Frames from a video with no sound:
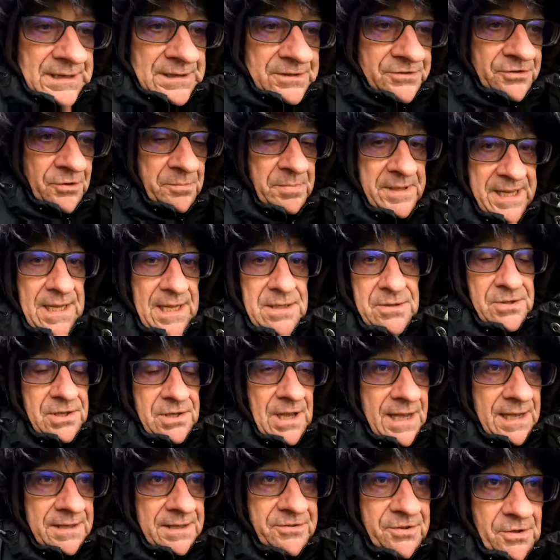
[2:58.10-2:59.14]
some
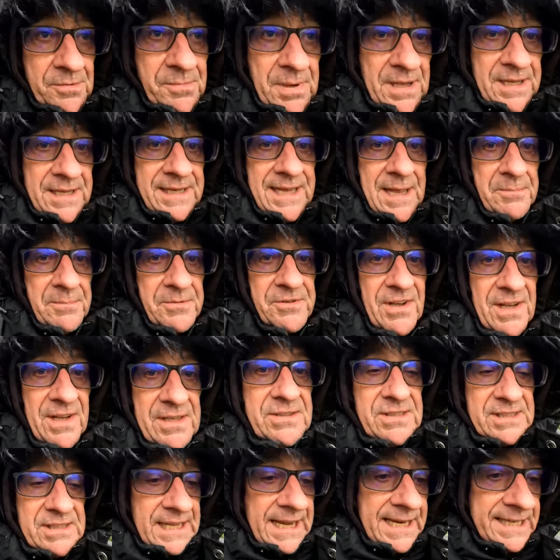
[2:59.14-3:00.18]

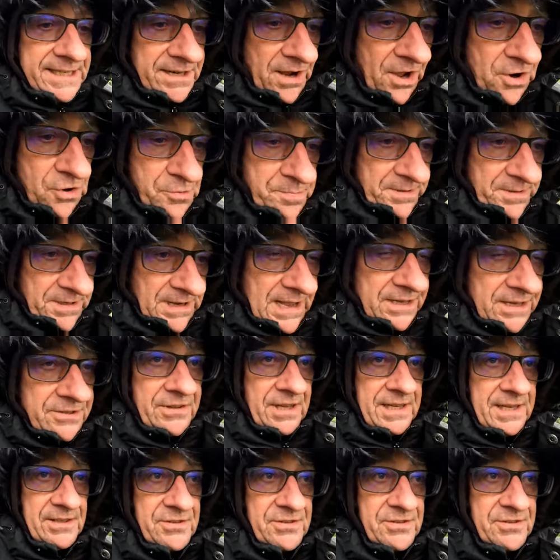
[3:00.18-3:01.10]
campsites stayed open last